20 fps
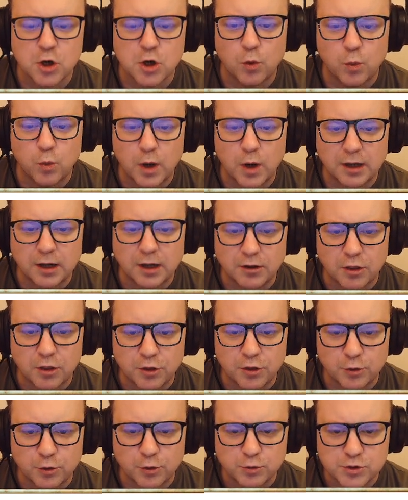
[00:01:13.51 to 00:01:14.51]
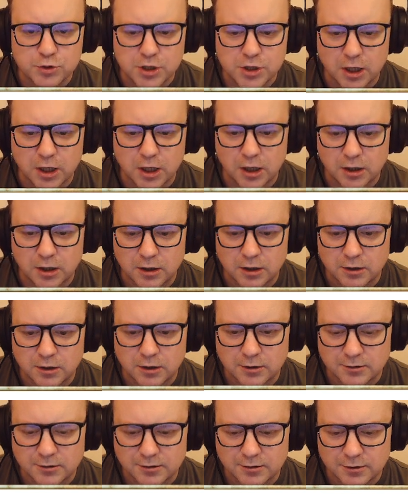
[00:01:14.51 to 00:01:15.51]
Well, those are
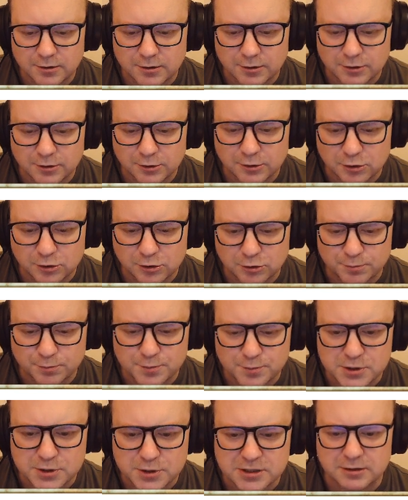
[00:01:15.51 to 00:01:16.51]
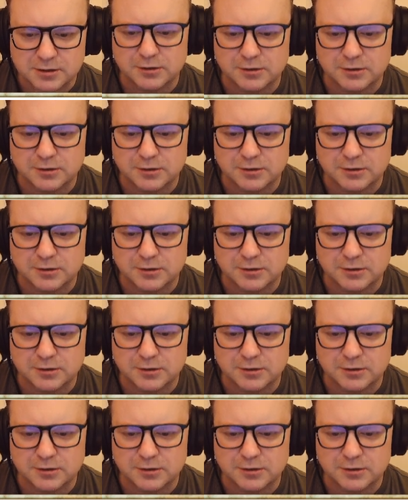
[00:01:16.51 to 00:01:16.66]
groups.